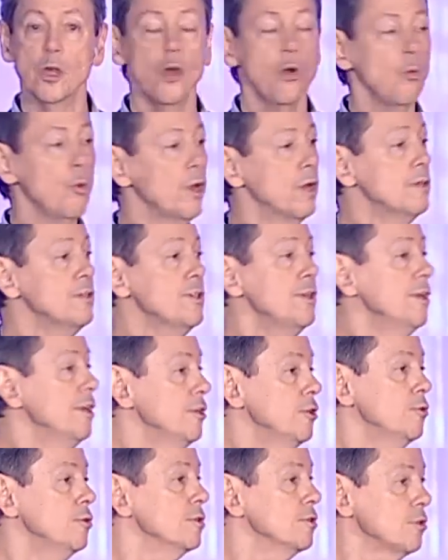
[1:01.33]
We also need
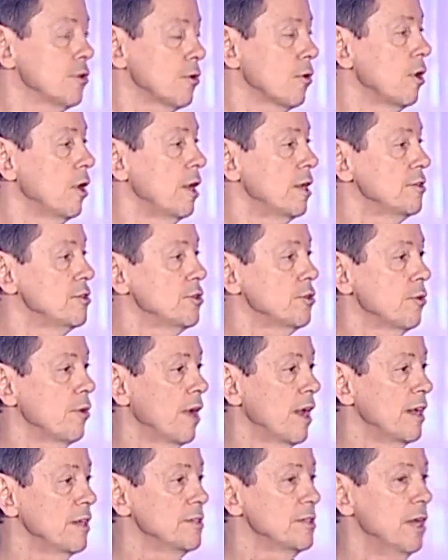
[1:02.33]
to internalize
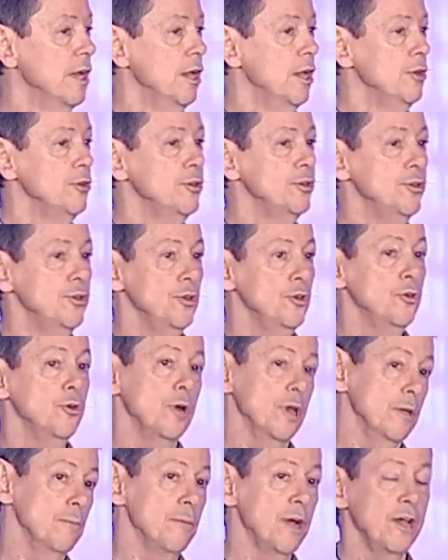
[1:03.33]
strengths to do,
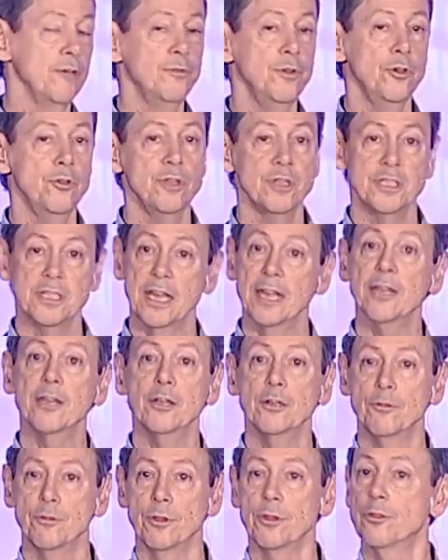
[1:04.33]
in my view, the second
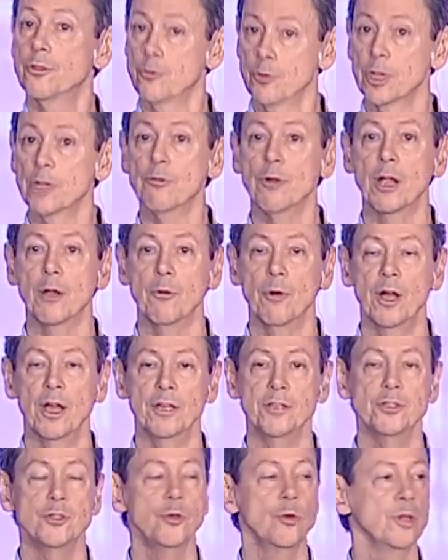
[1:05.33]
of the three great
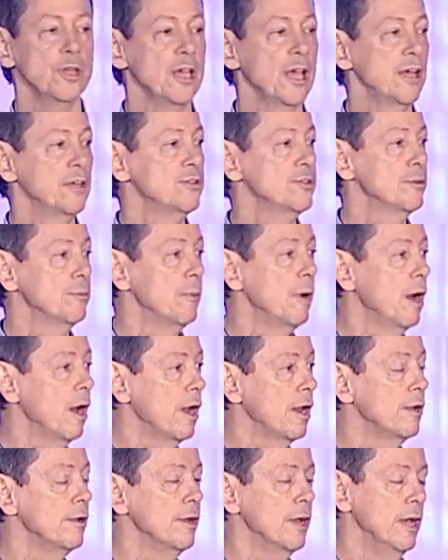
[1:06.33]
ways to engage the
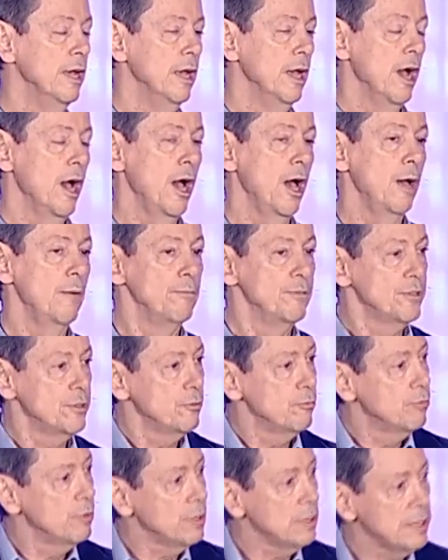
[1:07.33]
mind, uh, to
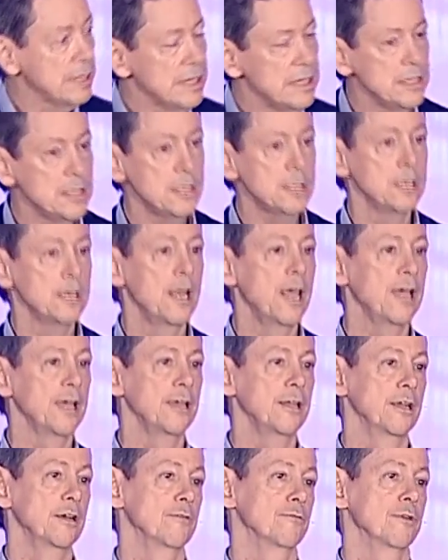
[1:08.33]
release the
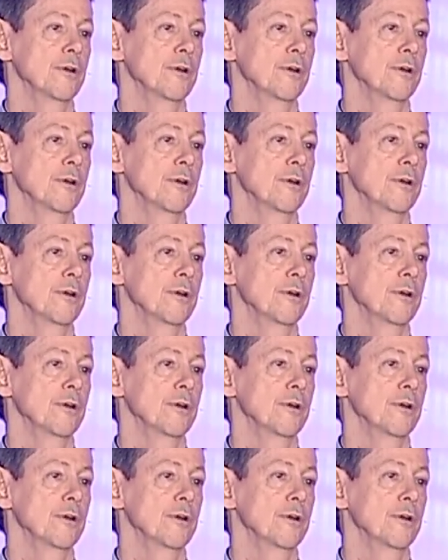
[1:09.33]
negative